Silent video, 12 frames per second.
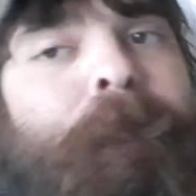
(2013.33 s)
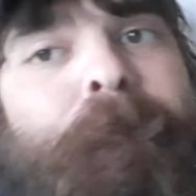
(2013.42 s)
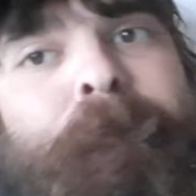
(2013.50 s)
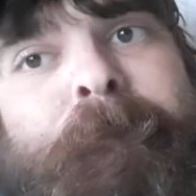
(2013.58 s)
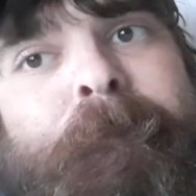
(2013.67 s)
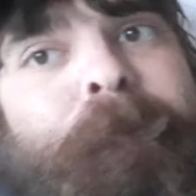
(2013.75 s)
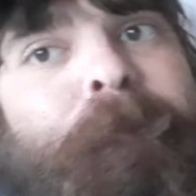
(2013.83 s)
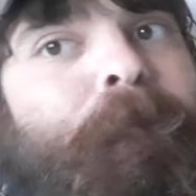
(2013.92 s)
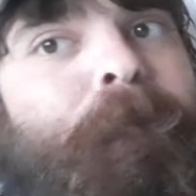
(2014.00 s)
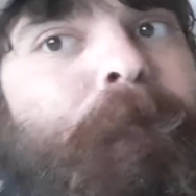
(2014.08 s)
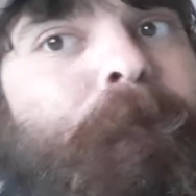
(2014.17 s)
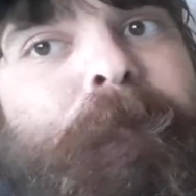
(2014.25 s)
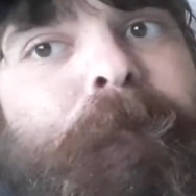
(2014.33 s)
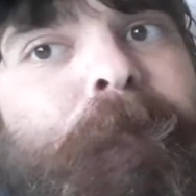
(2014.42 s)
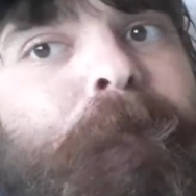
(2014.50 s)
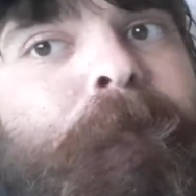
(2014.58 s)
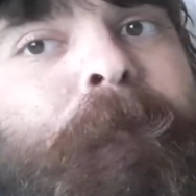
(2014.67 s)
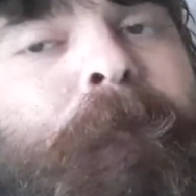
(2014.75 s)
The roll was pretty
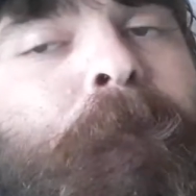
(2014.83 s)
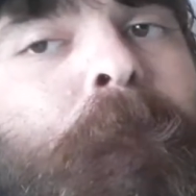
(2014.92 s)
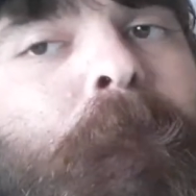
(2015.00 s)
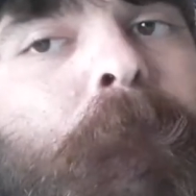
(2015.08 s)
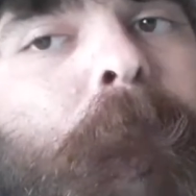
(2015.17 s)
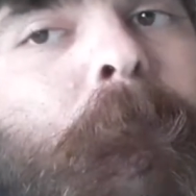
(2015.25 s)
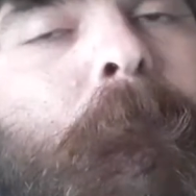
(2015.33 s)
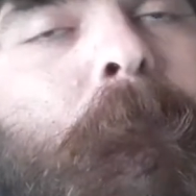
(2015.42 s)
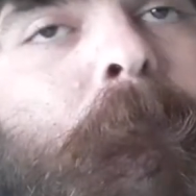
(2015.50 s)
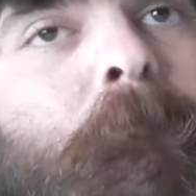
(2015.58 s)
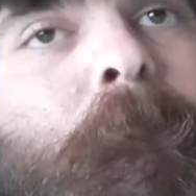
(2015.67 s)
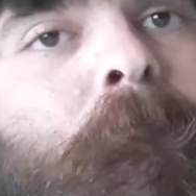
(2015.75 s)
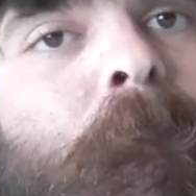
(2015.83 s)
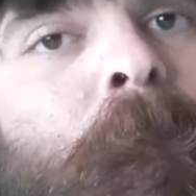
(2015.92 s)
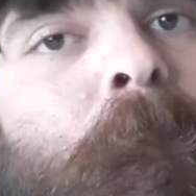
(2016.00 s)
good, though. I ate the roll.